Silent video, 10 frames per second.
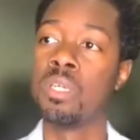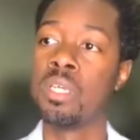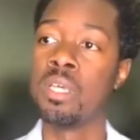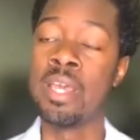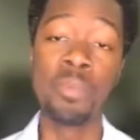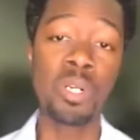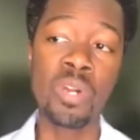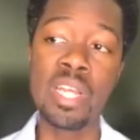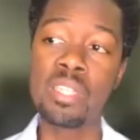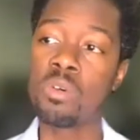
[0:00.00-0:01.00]

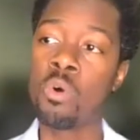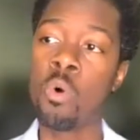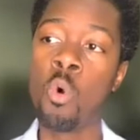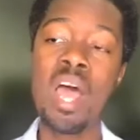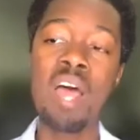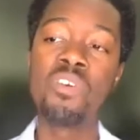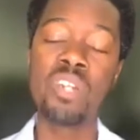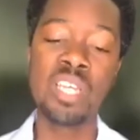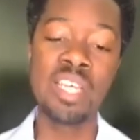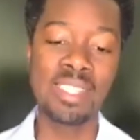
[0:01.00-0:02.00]
immigrants, whoever
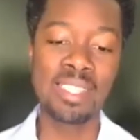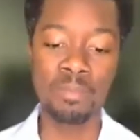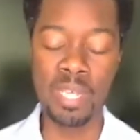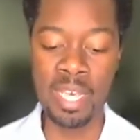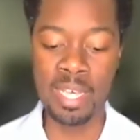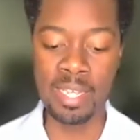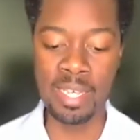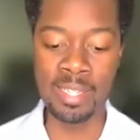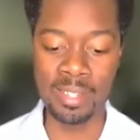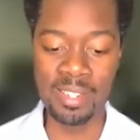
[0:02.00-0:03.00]
is, in,
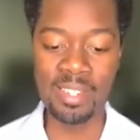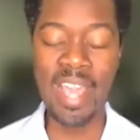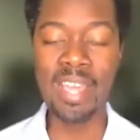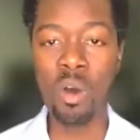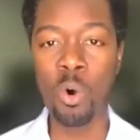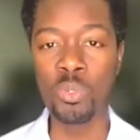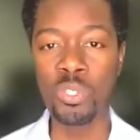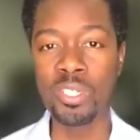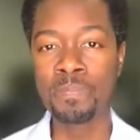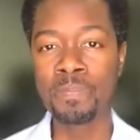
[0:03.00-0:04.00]
is a
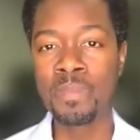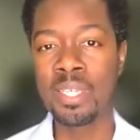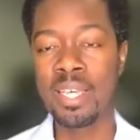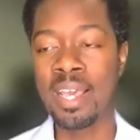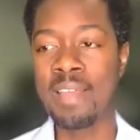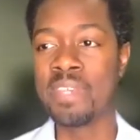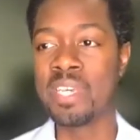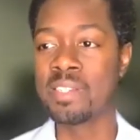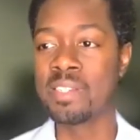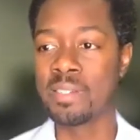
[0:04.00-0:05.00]
stakeholder in
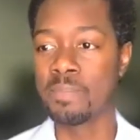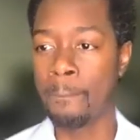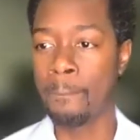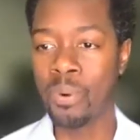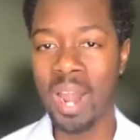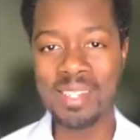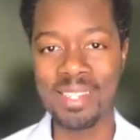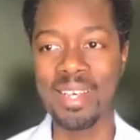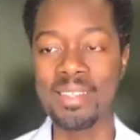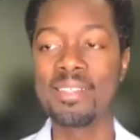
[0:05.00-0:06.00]
this
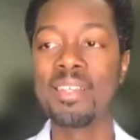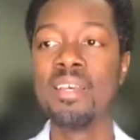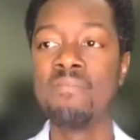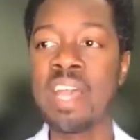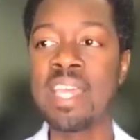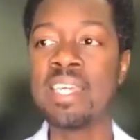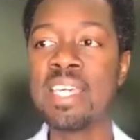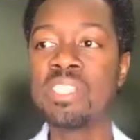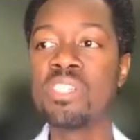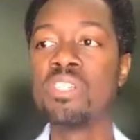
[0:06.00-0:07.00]
process. They
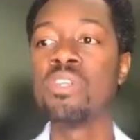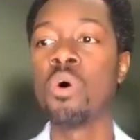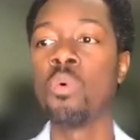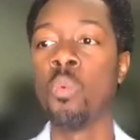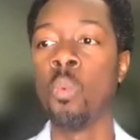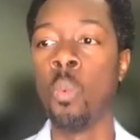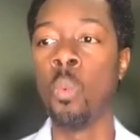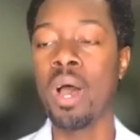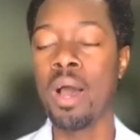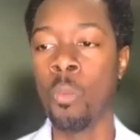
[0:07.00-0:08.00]
need to know
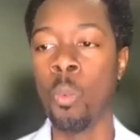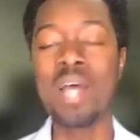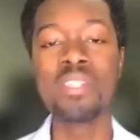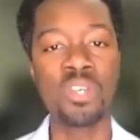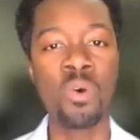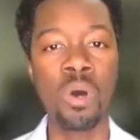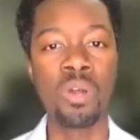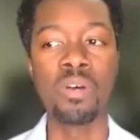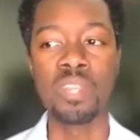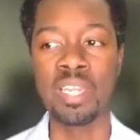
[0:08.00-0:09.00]
what's going
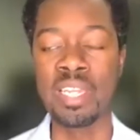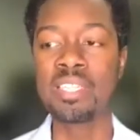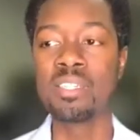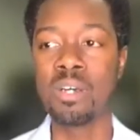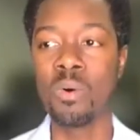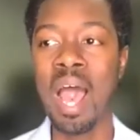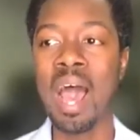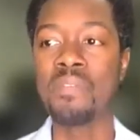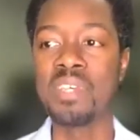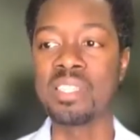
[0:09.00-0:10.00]
on. They need to know
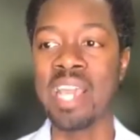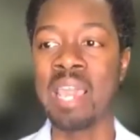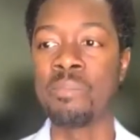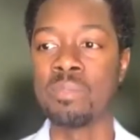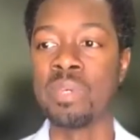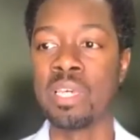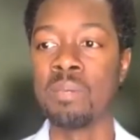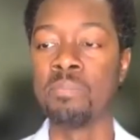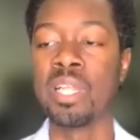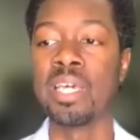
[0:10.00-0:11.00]
how this game is
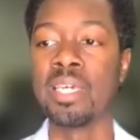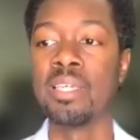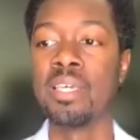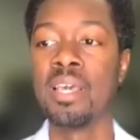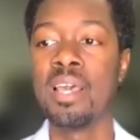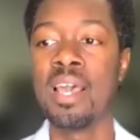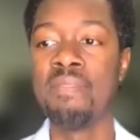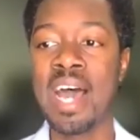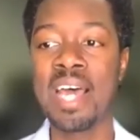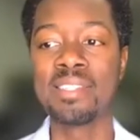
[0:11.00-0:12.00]
being played. And
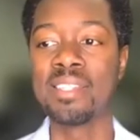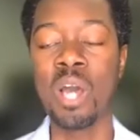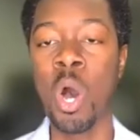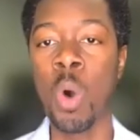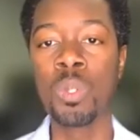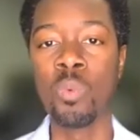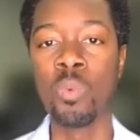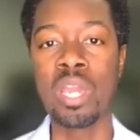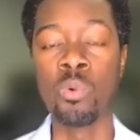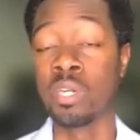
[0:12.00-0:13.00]
that is the only
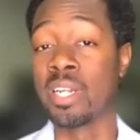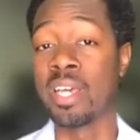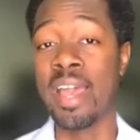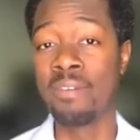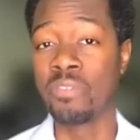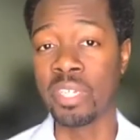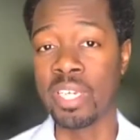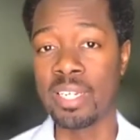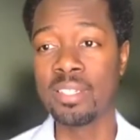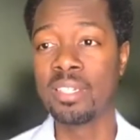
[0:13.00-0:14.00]
way we're gonna ever
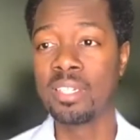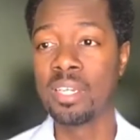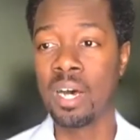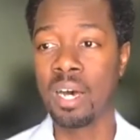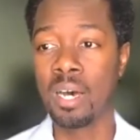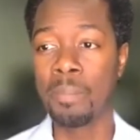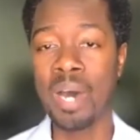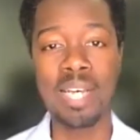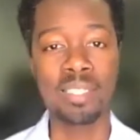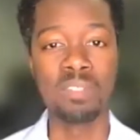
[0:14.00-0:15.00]
get uh,
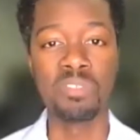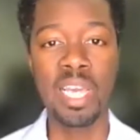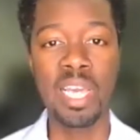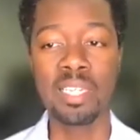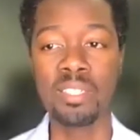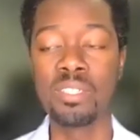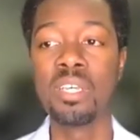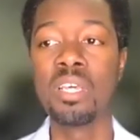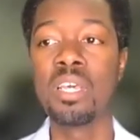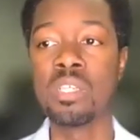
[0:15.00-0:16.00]
positive change,
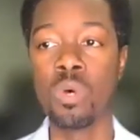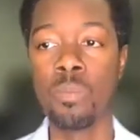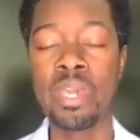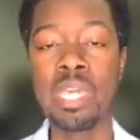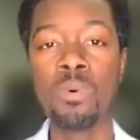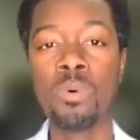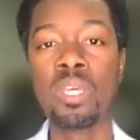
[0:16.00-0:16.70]
is when people